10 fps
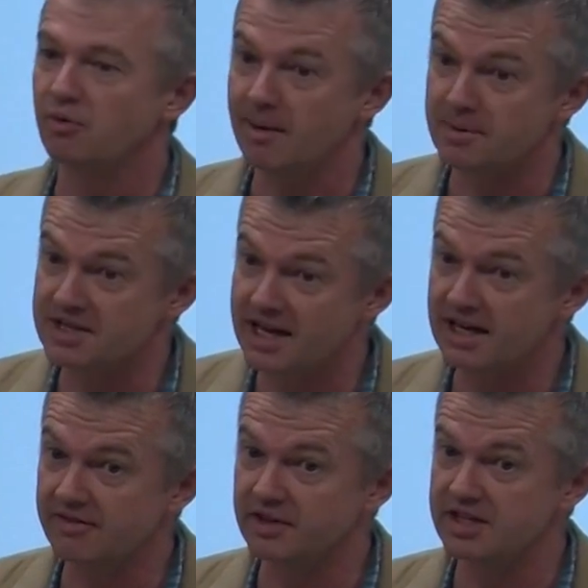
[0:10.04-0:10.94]

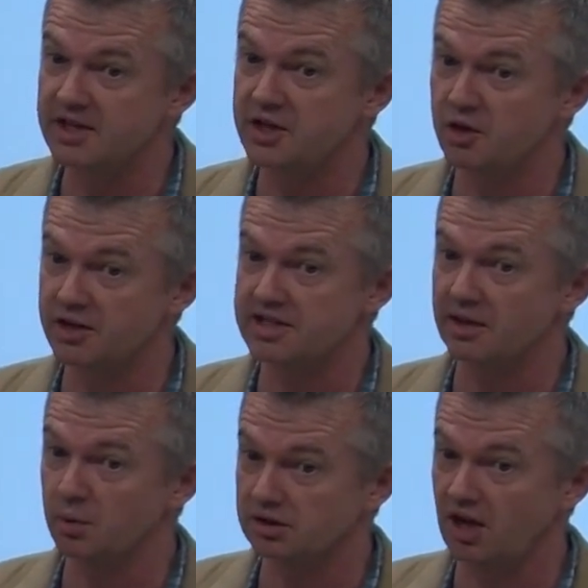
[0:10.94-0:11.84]
Representativeness
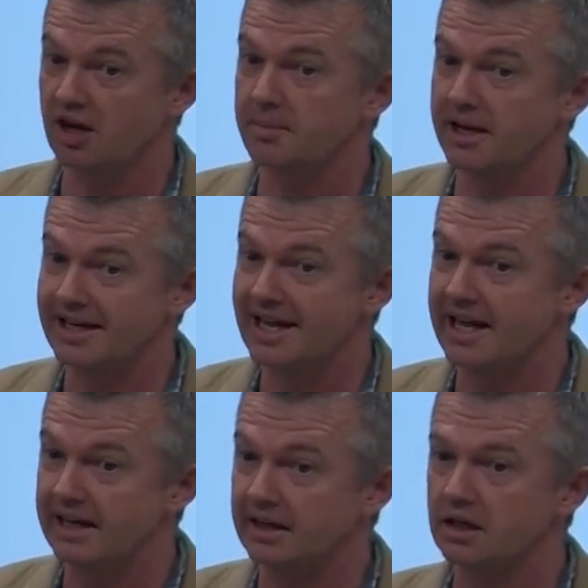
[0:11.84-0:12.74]
heuristic we'll talk about
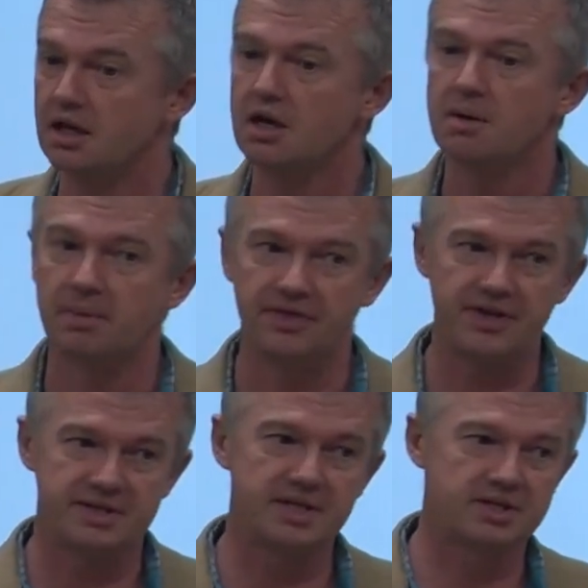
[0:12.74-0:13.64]
again, but
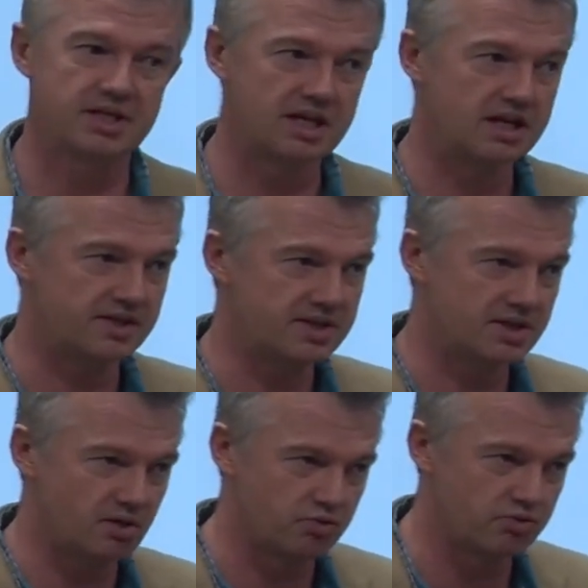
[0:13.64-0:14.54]
this is, the, this
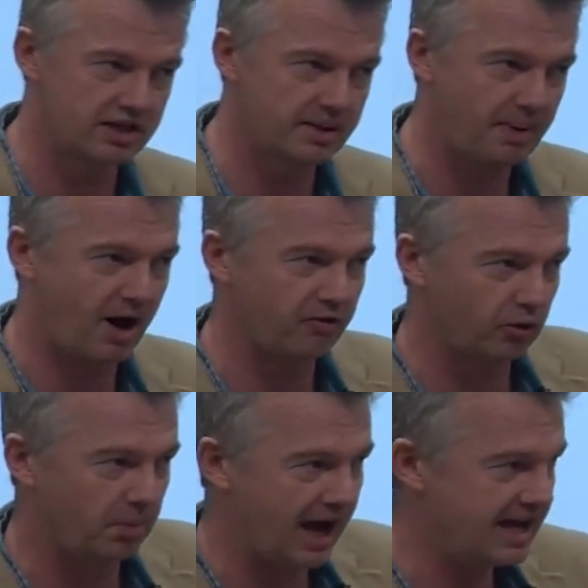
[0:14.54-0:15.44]
is a really
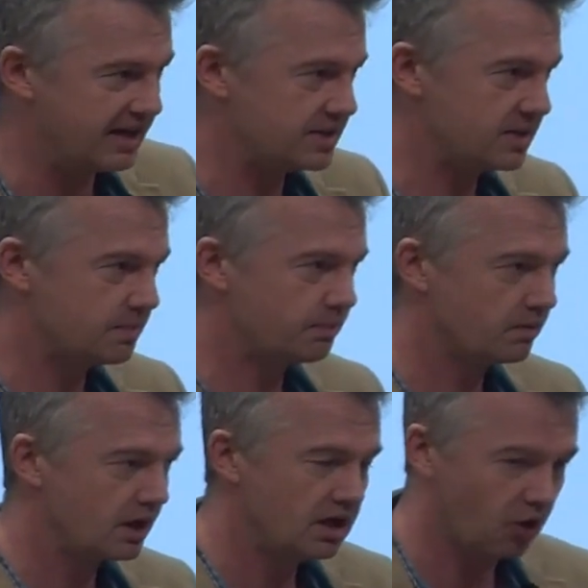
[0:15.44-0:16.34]
powerful bias,
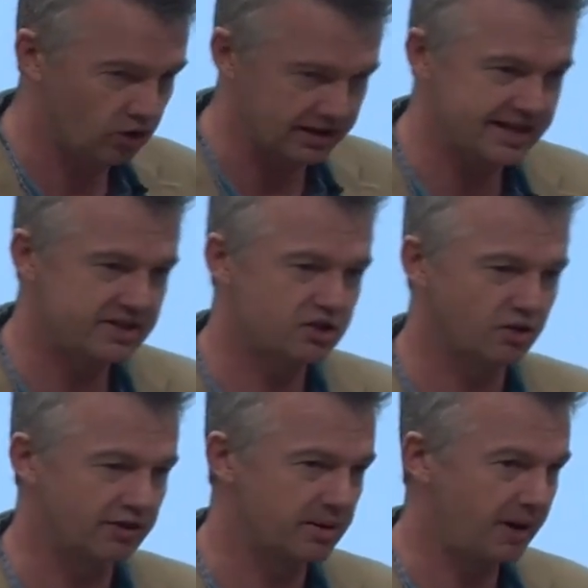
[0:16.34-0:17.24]
or leads to
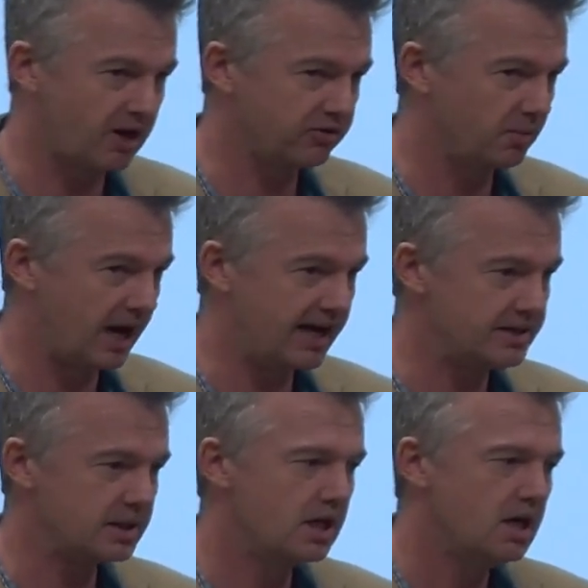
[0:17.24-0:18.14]
a very powerful
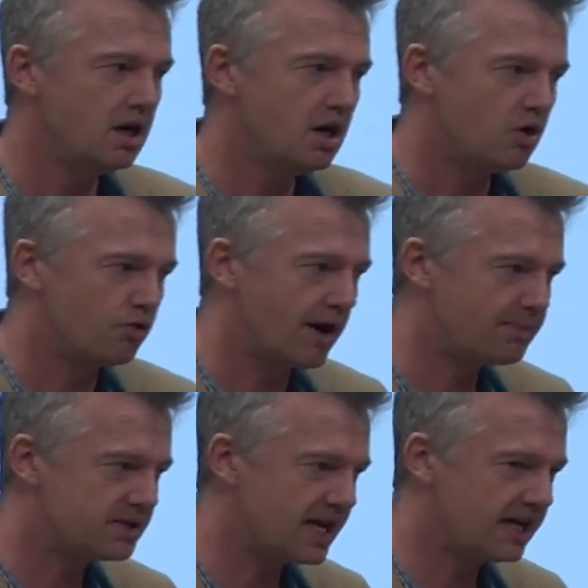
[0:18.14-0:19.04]
bias.
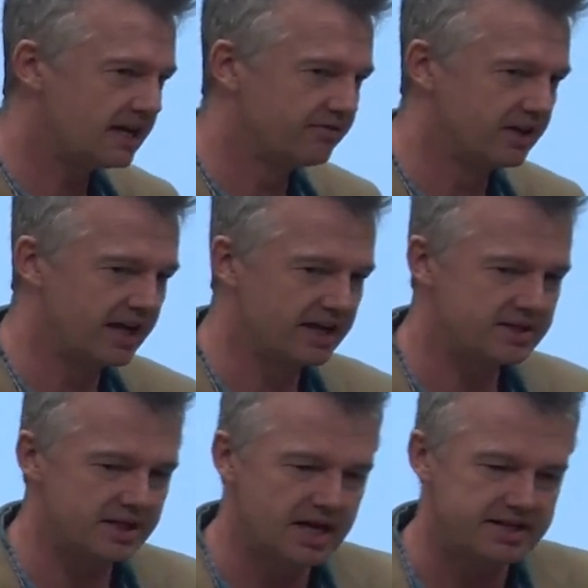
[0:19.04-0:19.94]

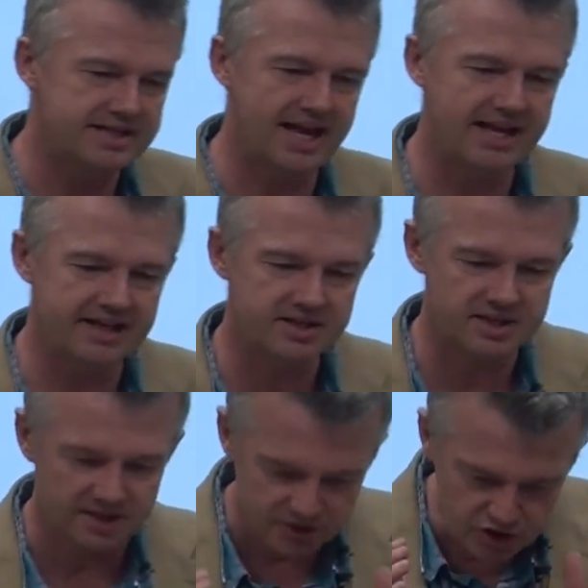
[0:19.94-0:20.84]
Representativeness
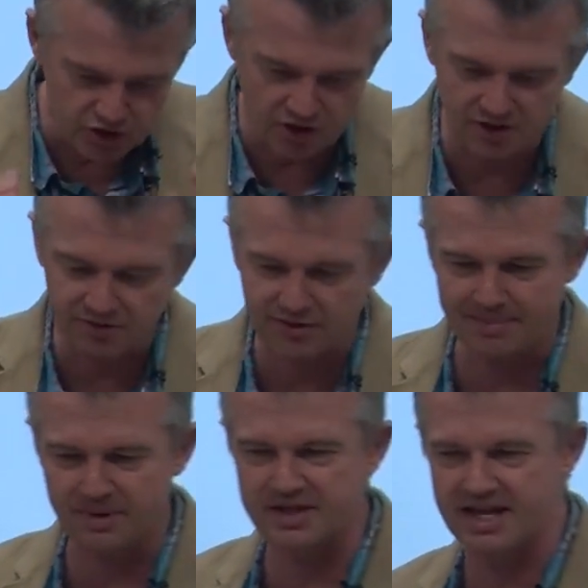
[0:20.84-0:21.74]
takes certain
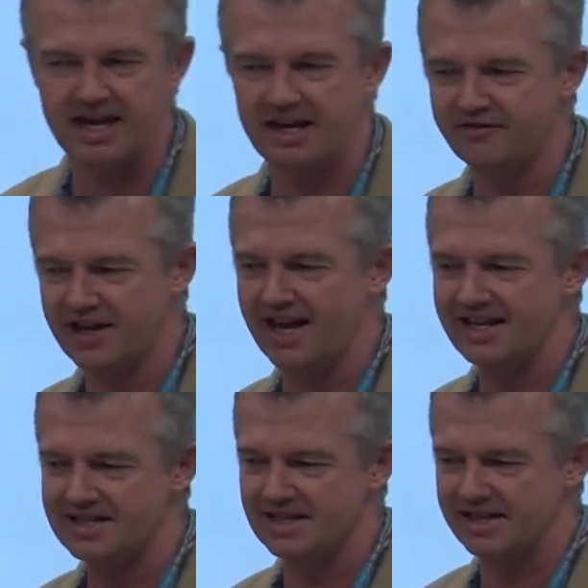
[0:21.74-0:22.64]
representative
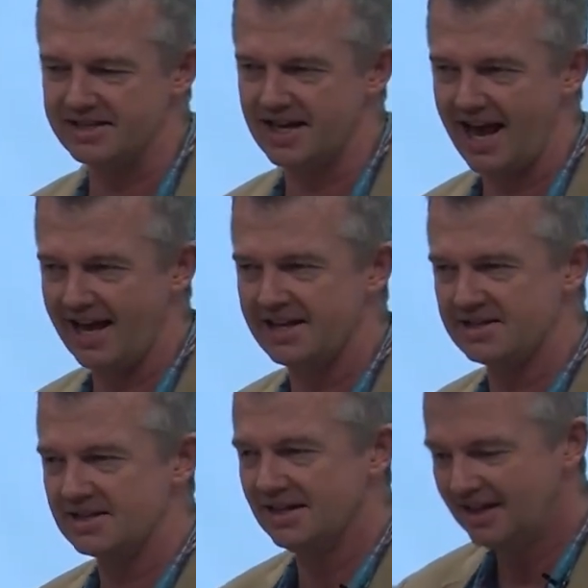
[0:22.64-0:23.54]
cases
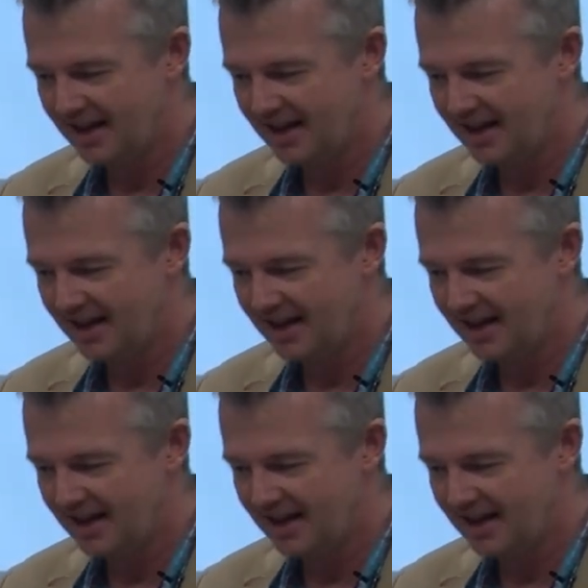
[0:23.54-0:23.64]
as